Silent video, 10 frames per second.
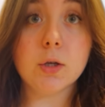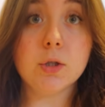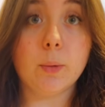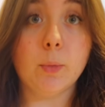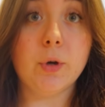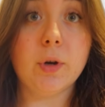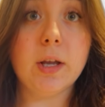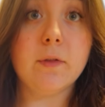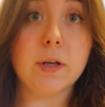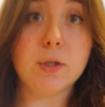So I'm wondering
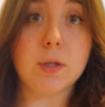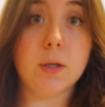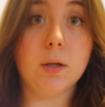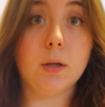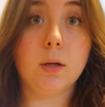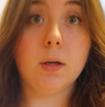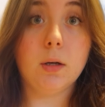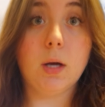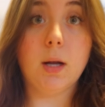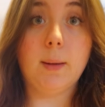if I should
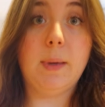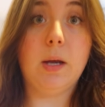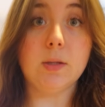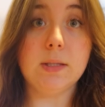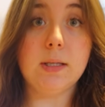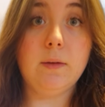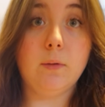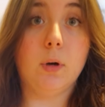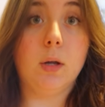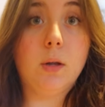cut a bigger sleeve
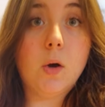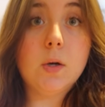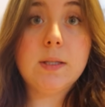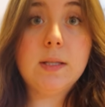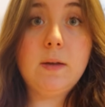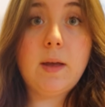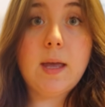or a longer sleeve, I